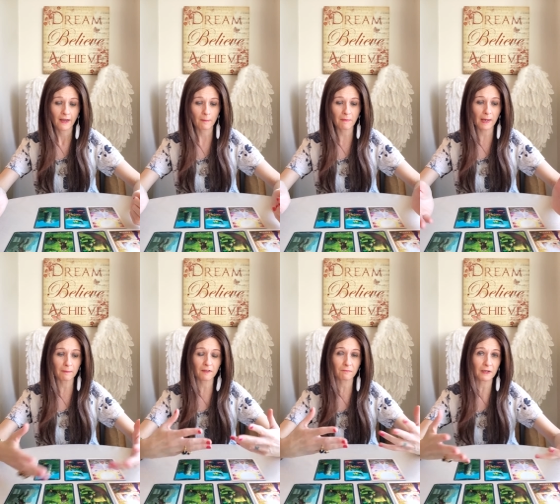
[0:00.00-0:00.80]
And
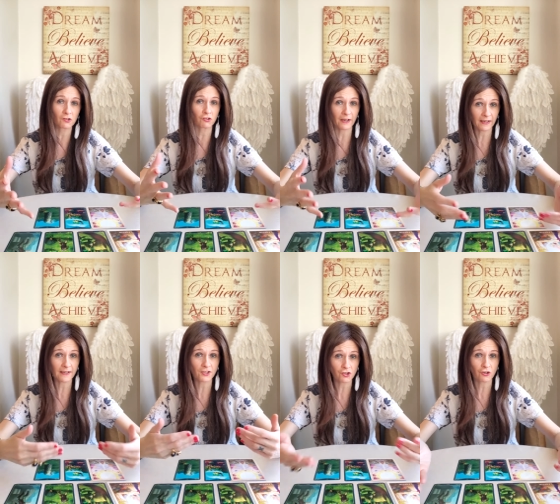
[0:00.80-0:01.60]
maybe you've been
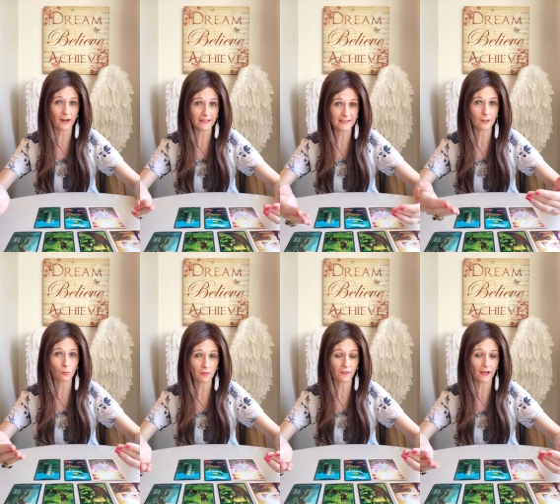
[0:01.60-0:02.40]
drinking to try and deal
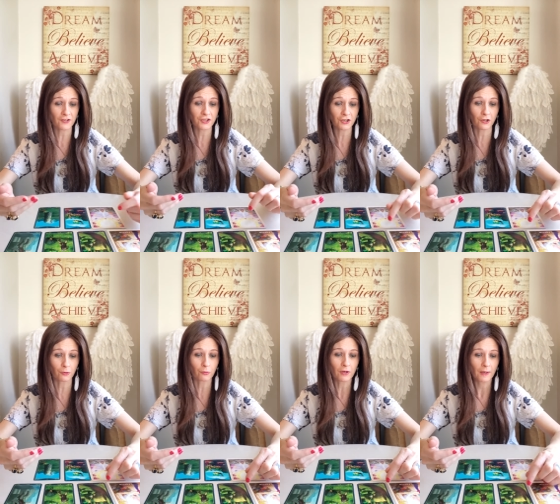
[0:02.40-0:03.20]
with that
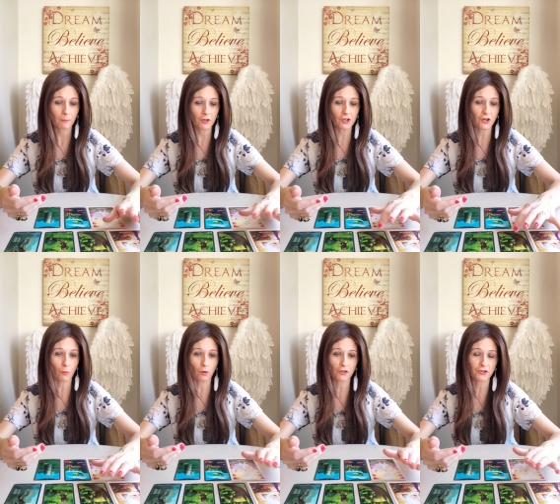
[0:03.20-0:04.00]
too, but you
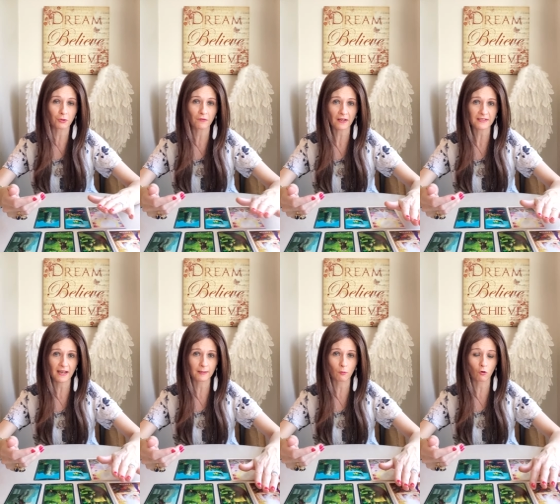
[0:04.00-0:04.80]
don't want to do that
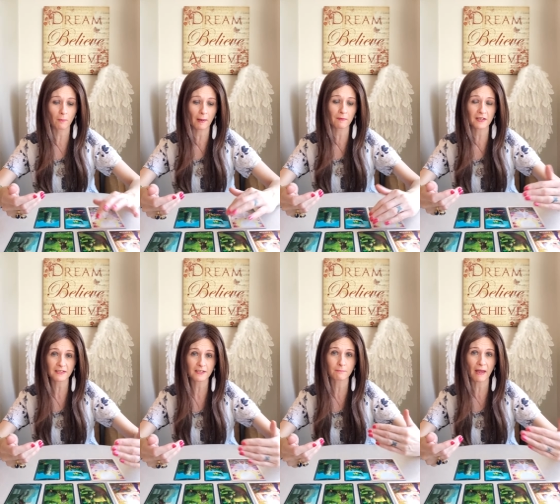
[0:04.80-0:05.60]
anymore. Maybe
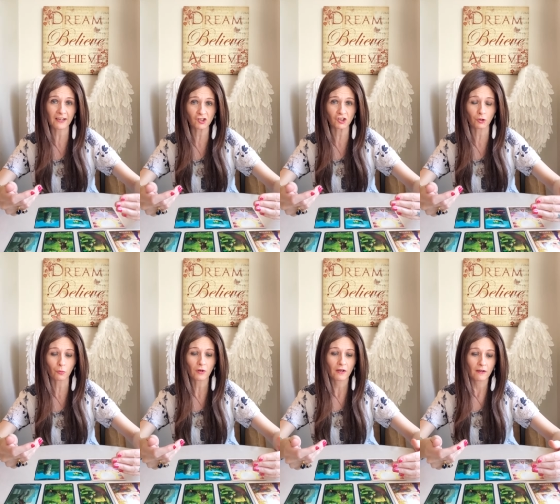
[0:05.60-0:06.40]
this has made
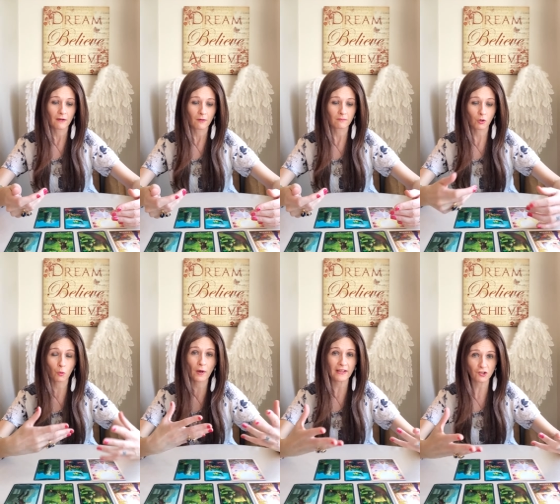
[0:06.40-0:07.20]
you
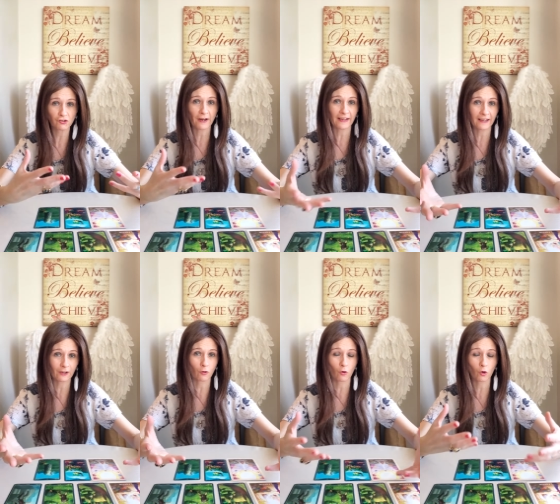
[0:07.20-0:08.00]
quit
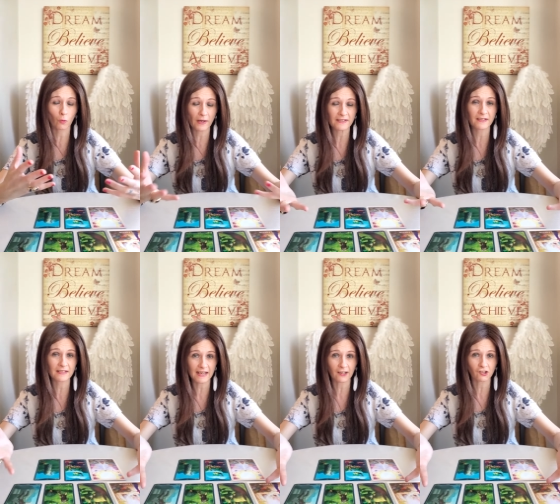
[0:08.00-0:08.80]
drinking or quit an
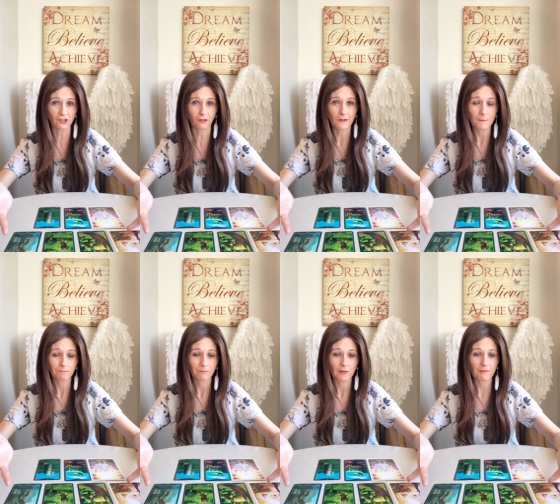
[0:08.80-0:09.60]
addiction.
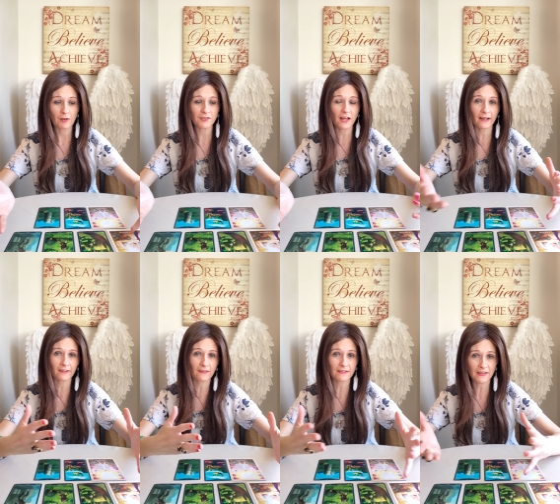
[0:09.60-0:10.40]
Feels
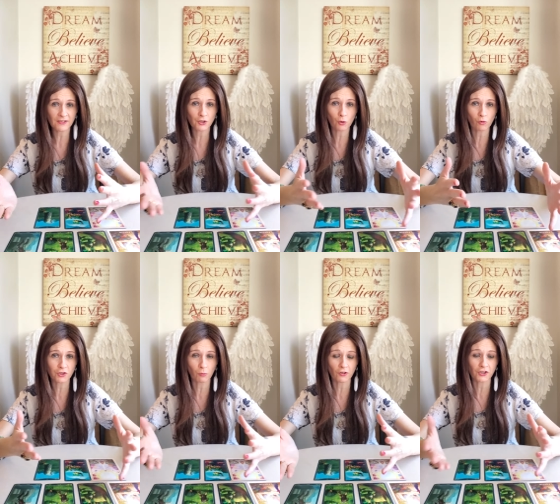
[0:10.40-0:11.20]
like this, this is
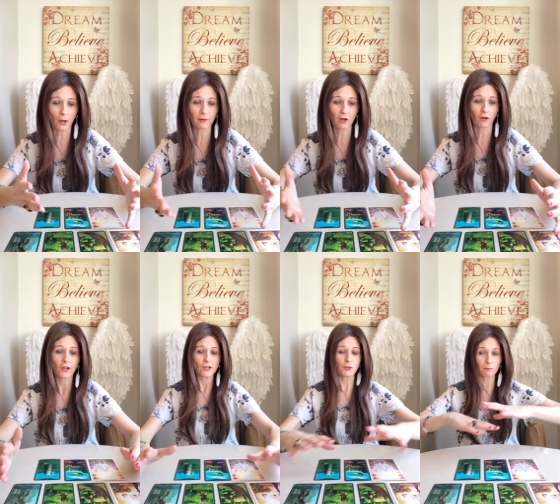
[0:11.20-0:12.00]
also what's going on.
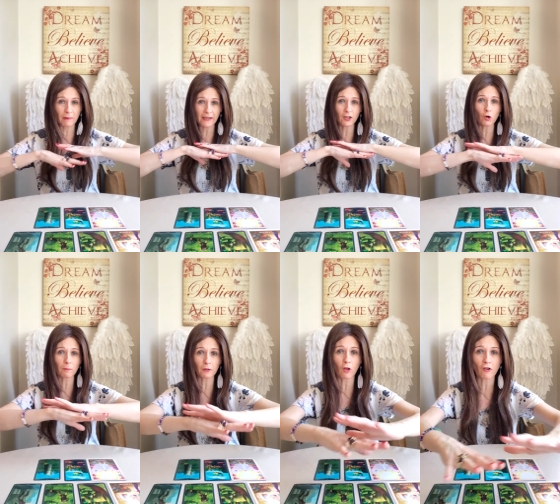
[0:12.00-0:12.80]
So I'm picking
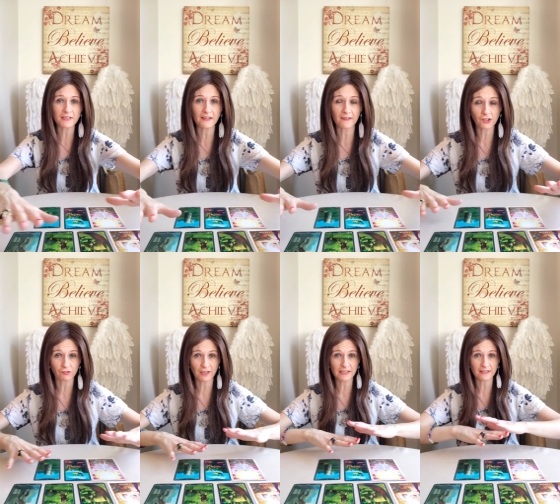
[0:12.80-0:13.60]
up a lot in this
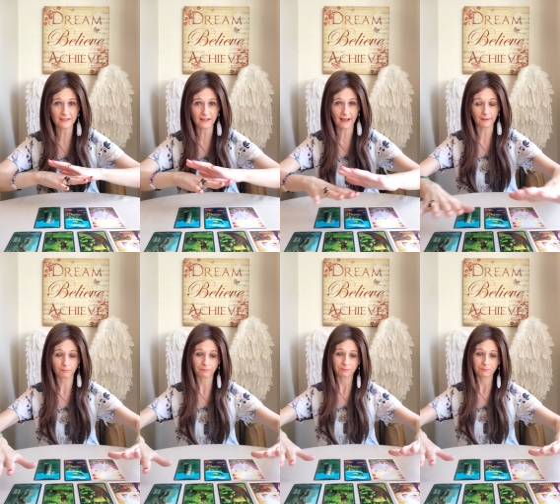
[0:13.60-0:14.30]
reading today.